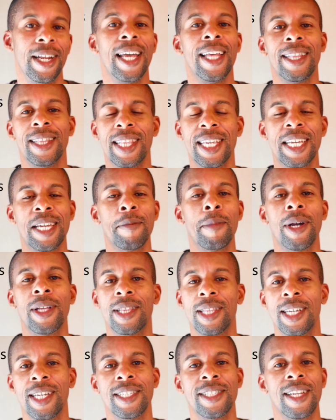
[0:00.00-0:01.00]
Think about
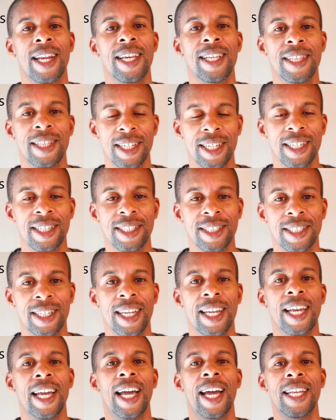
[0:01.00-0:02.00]
things like this,
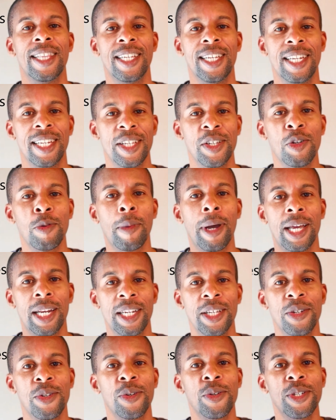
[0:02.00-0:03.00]
and then little by
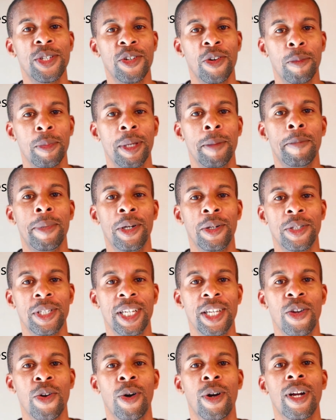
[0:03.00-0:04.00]
little you'll be building
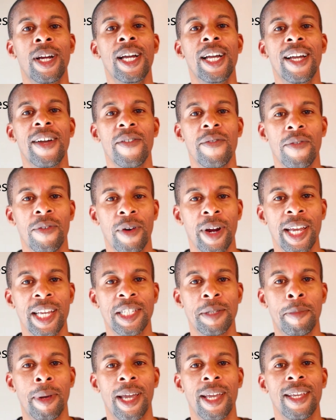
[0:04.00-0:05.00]
your phrase
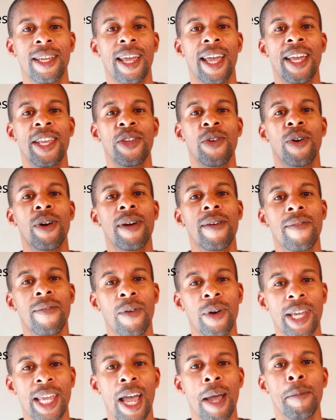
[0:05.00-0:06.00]
bank and your
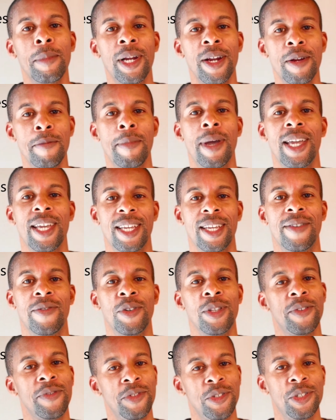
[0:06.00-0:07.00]
vocabulary bank for
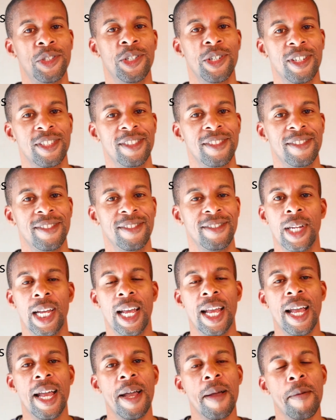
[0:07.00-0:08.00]
the future.
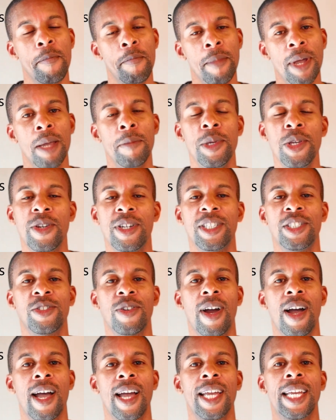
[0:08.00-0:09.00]
Maybe you can
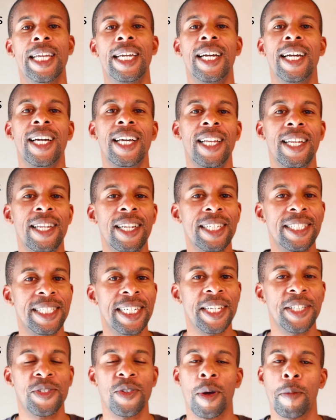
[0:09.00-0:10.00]
try
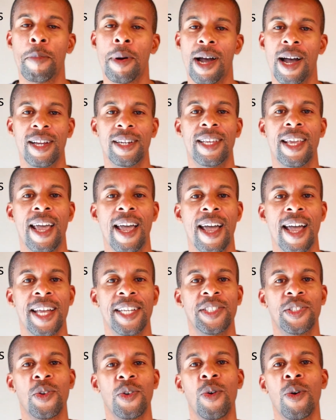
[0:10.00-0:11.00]
listening to a
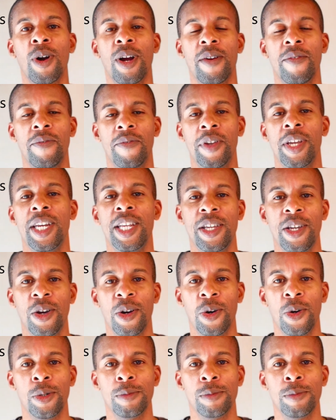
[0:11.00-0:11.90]
podcast or a video